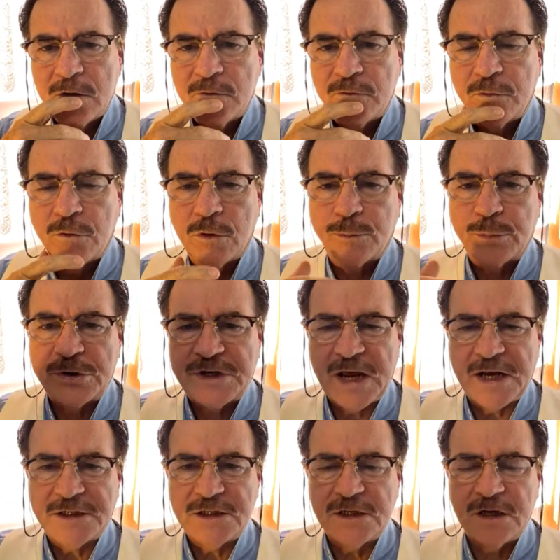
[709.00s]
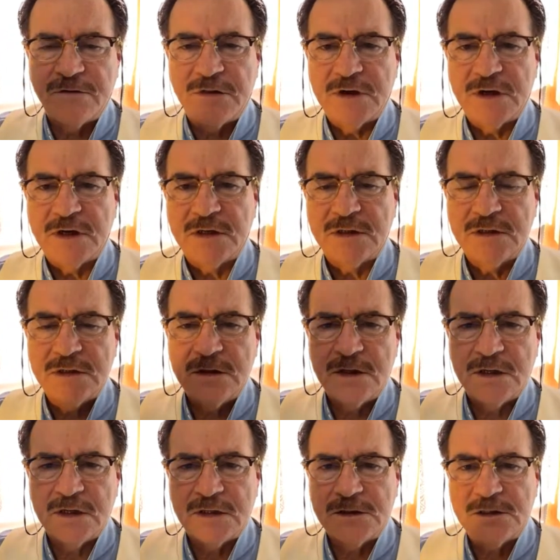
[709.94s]
for protection of
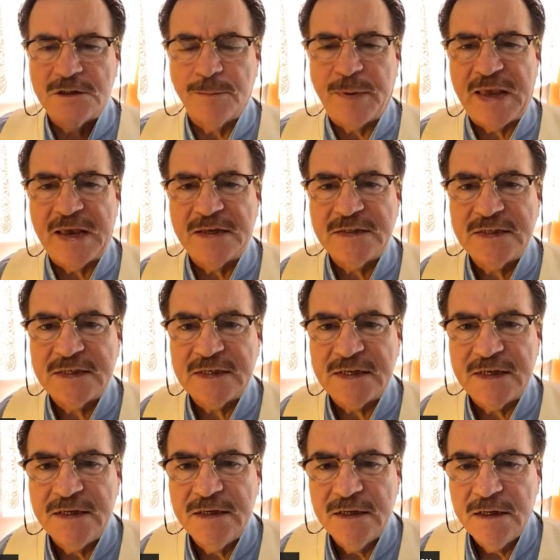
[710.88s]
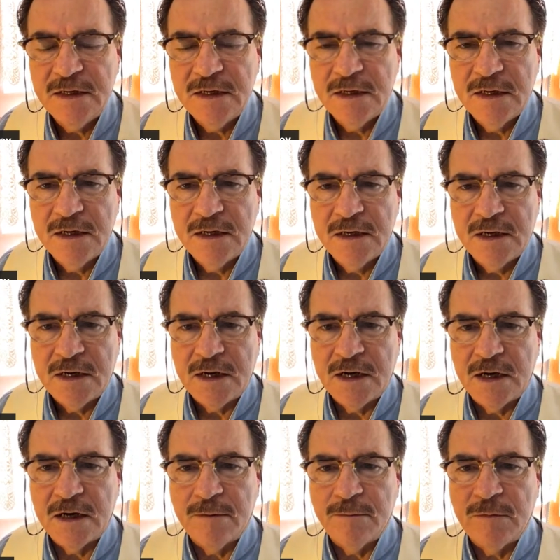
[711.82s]
the Japan Sea
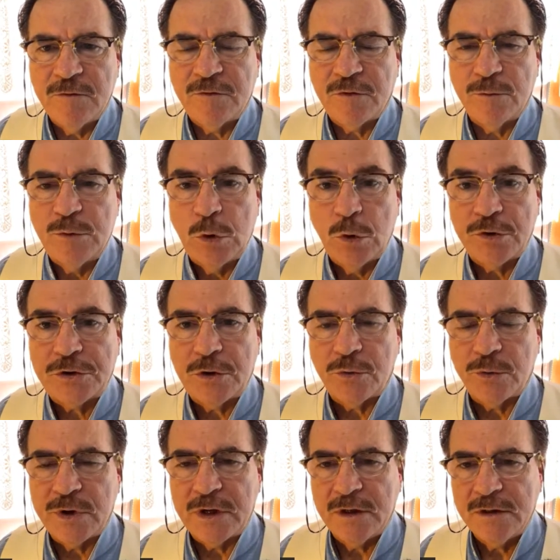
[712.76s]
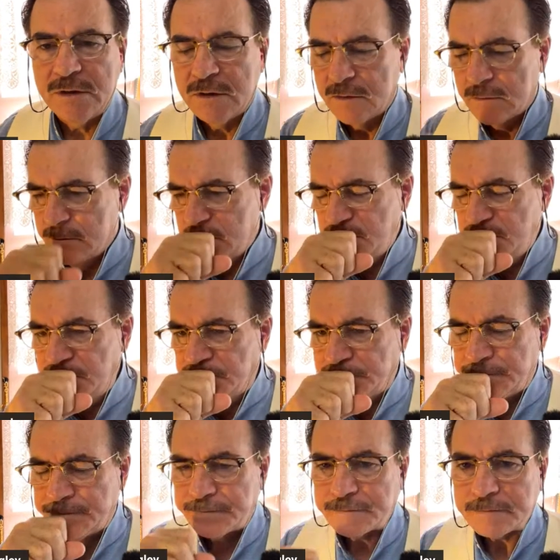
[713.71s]
from North Korea.
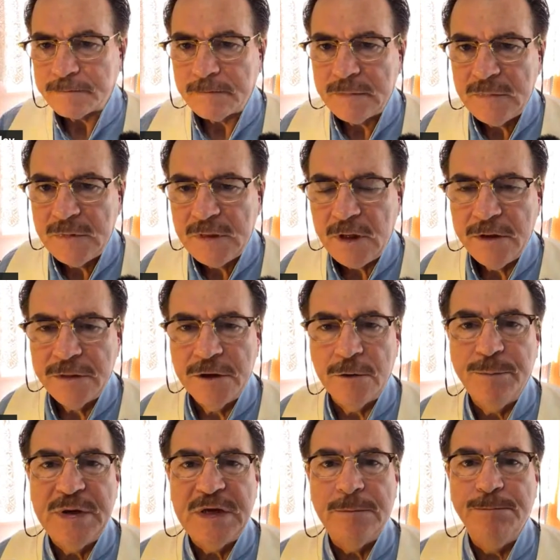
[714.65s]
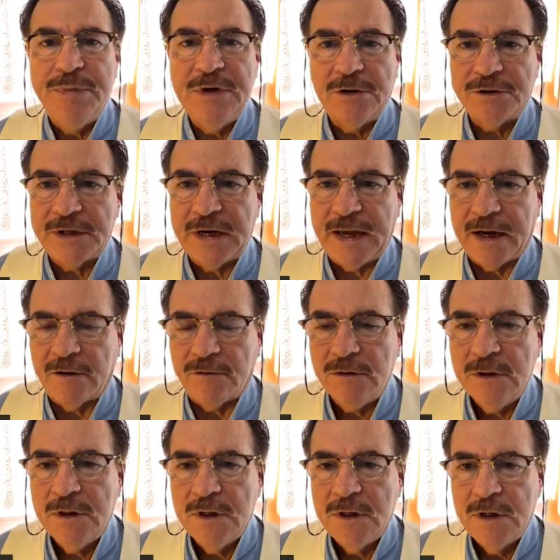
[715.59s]
They're being built
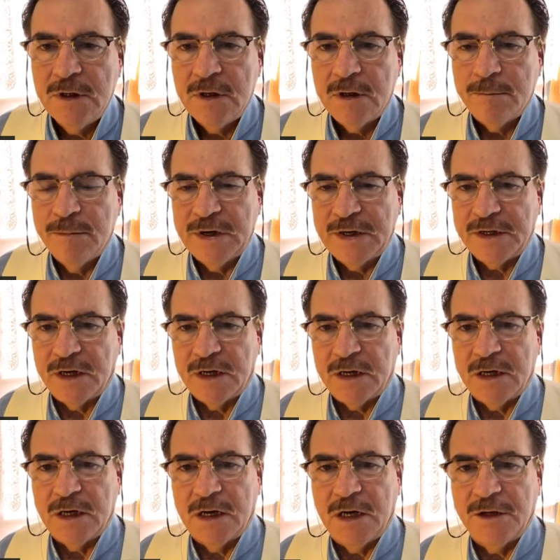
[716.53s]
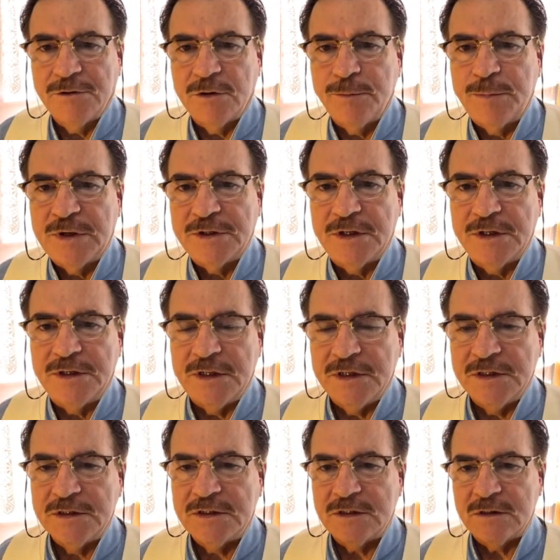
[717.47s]
now, but 100 billion
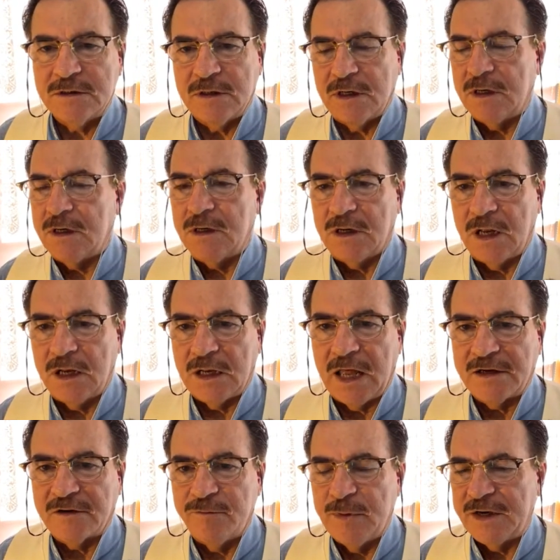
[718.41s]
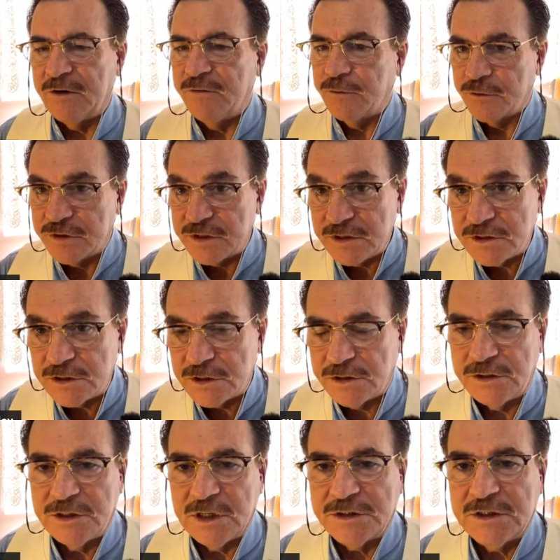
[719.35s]
is a lot of money for
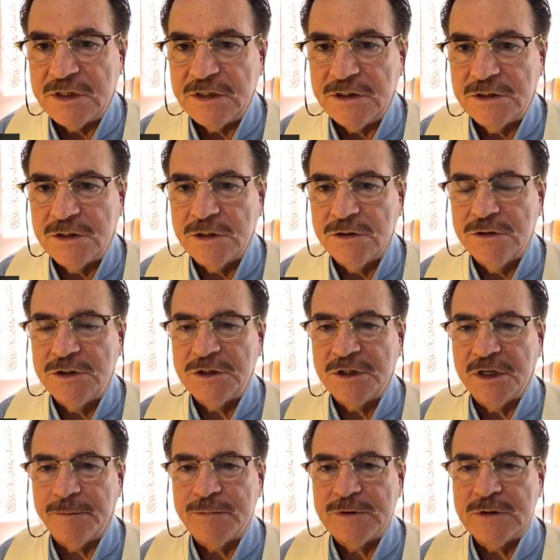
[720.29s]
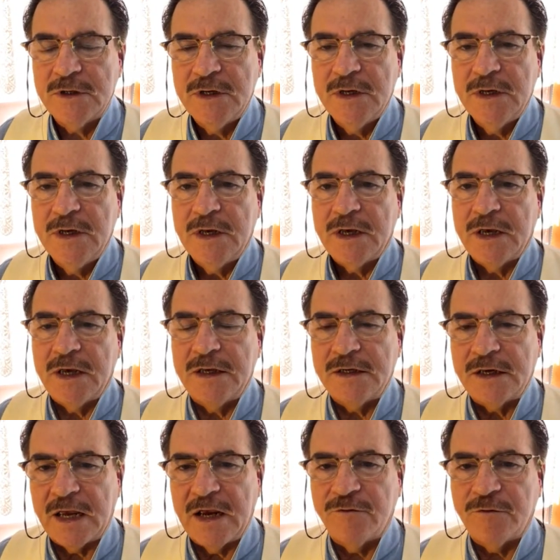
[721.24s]
just these 2 ships.
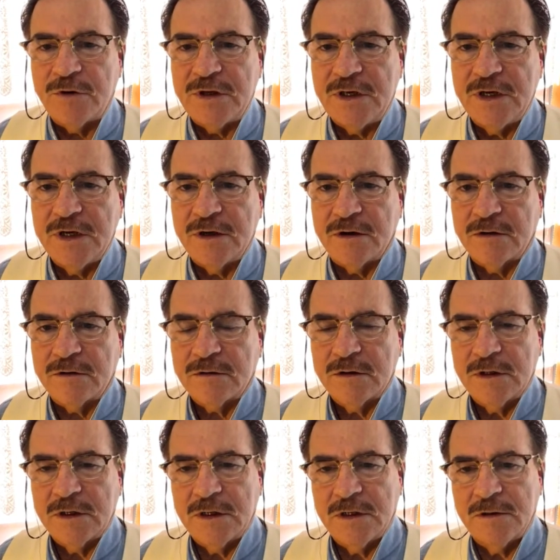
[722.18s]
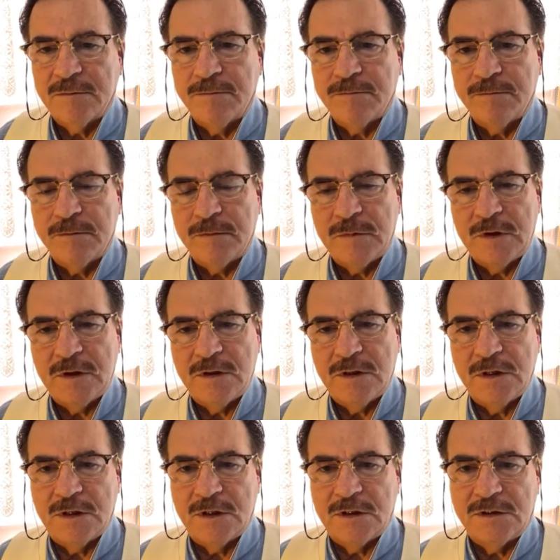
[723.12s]
And every year,
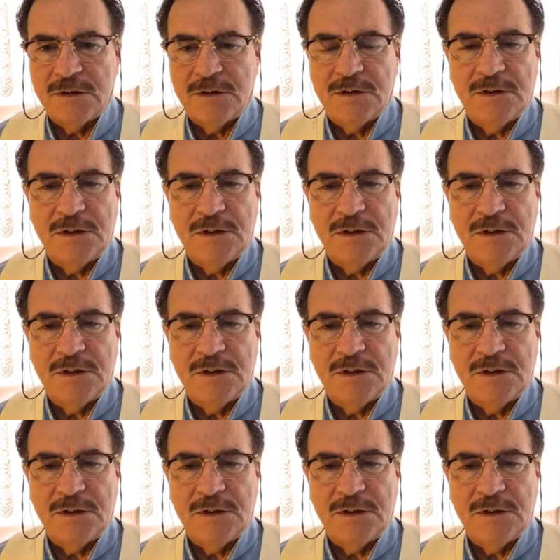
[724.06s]
the